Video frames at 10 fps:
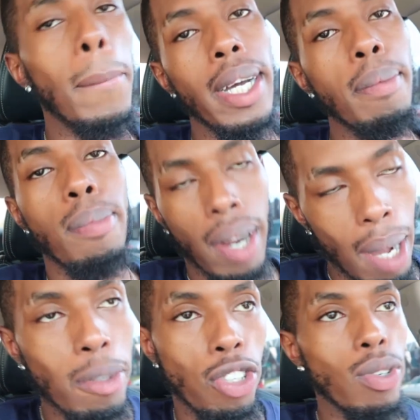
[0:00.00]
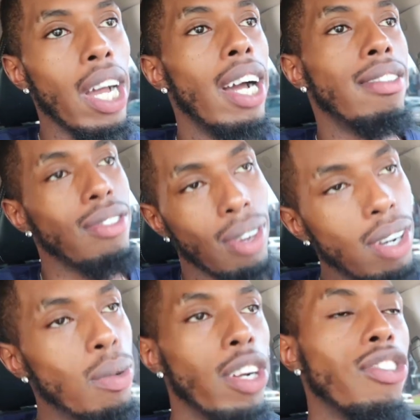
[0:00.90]
But promise you guys, it's
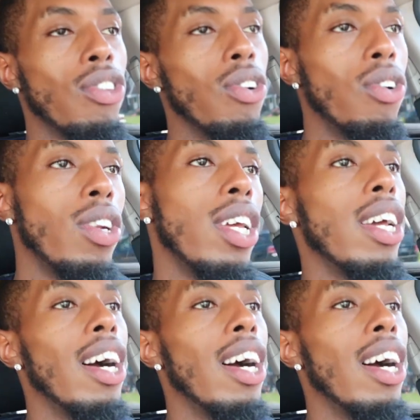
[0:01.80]
gonna work soon.